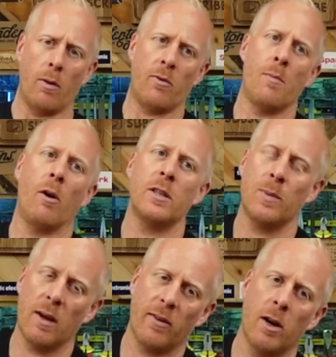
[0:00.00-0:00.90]
It reminds
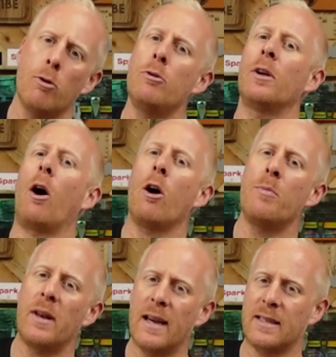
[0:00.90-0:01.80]
me of an old
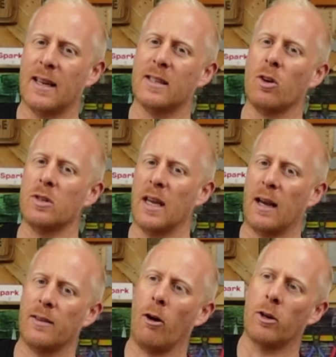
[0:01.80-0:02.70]
Ibanez
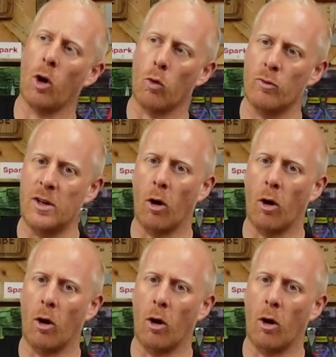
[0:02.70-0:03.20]
Exotic that I got rid